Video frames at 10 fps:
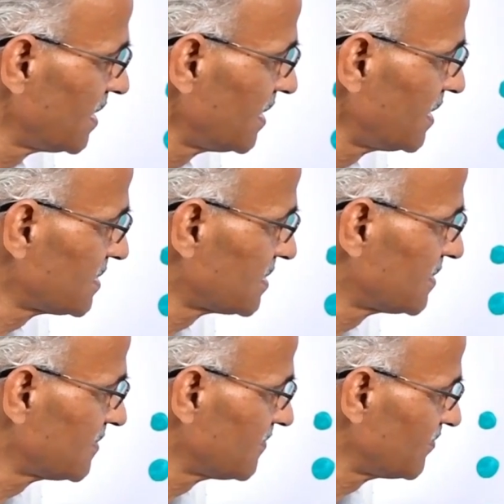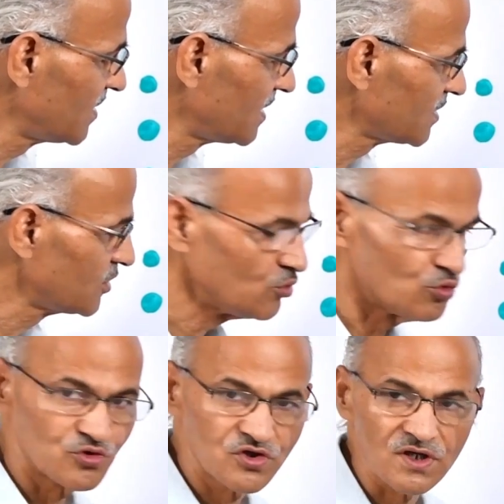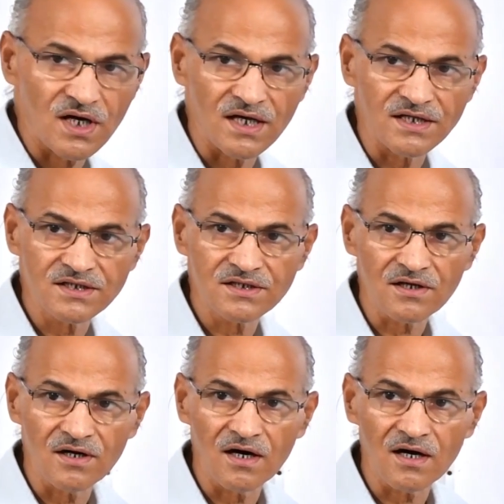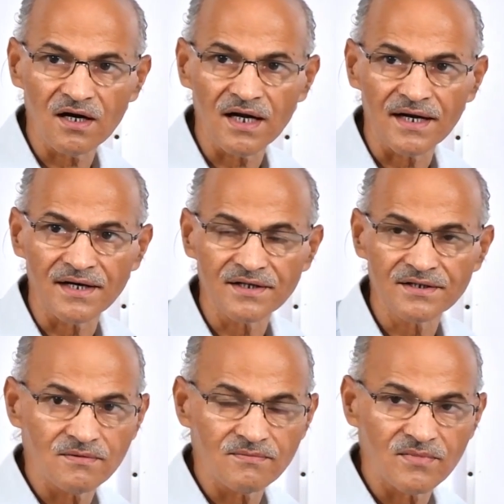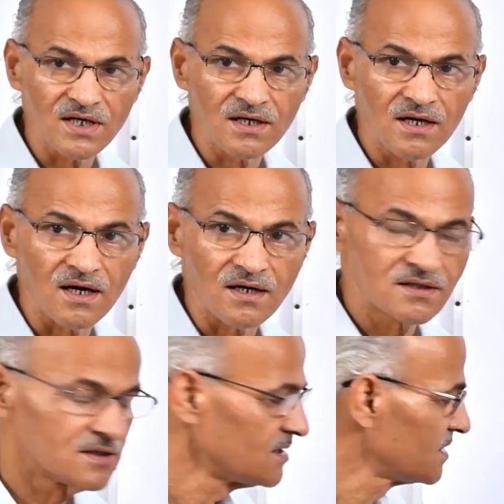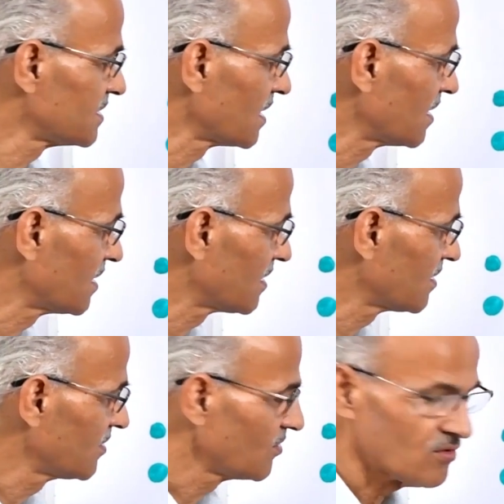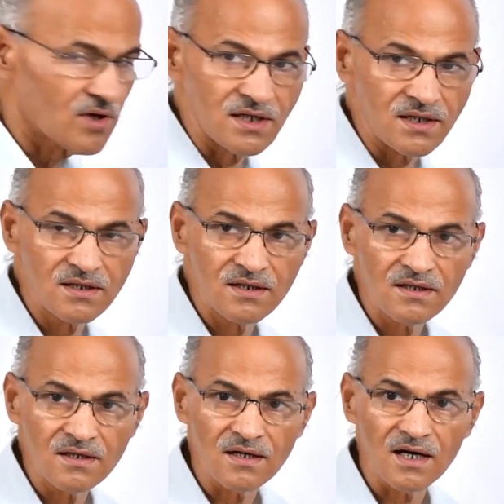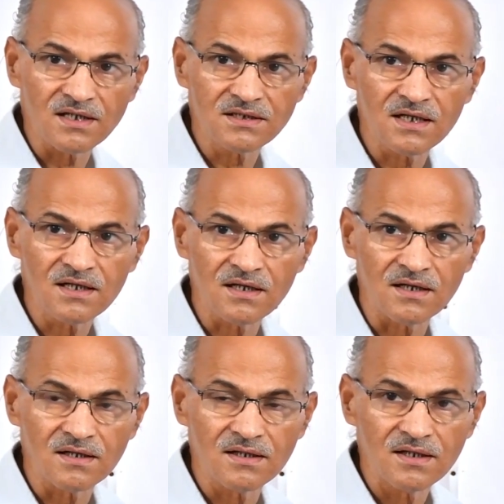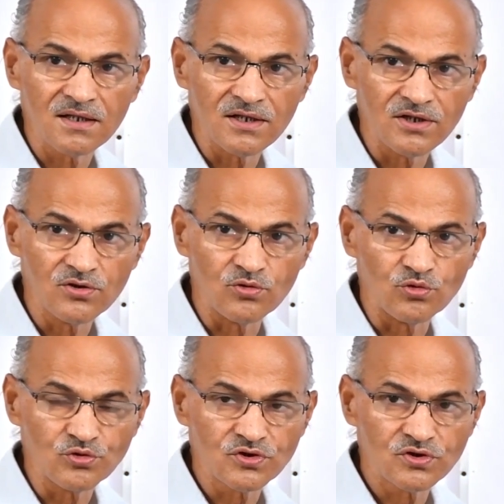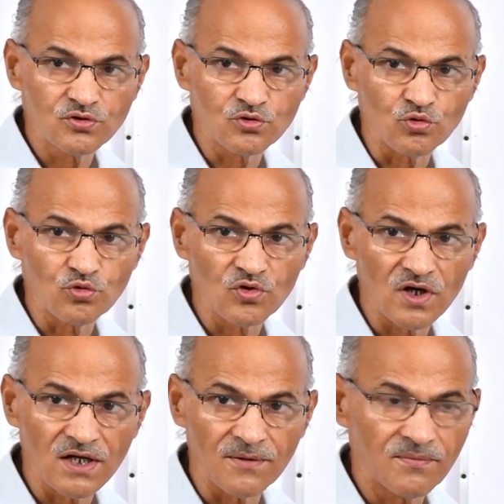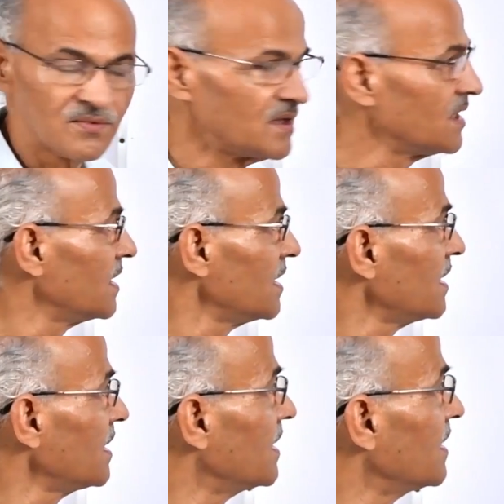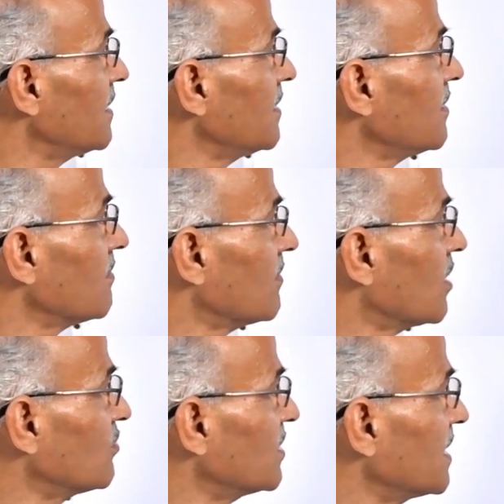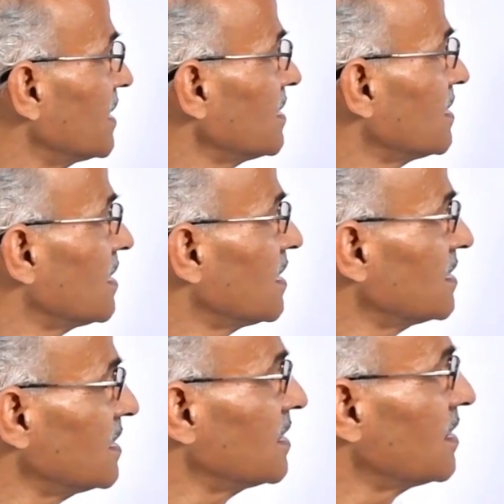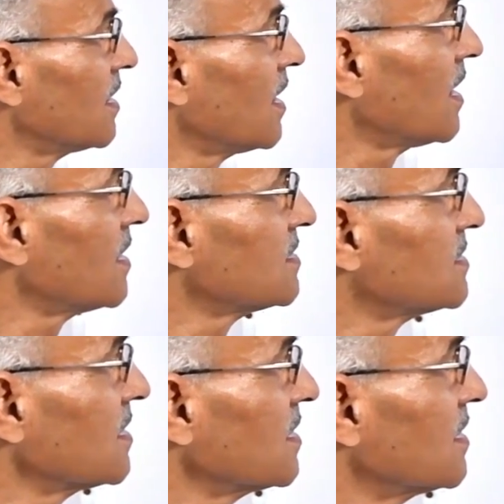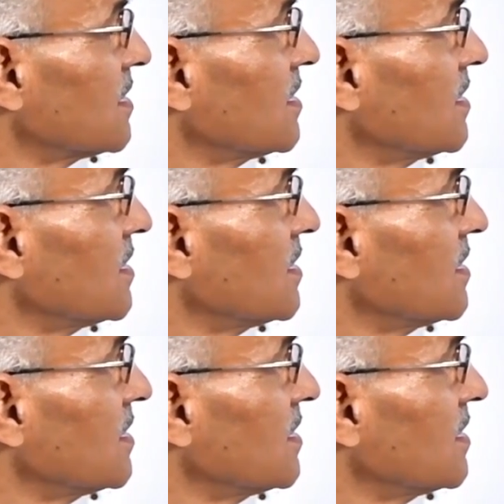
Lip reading: is being used as garland by Lord Shankar. Why Lord Shankar used to live in mountain? Lord Shankar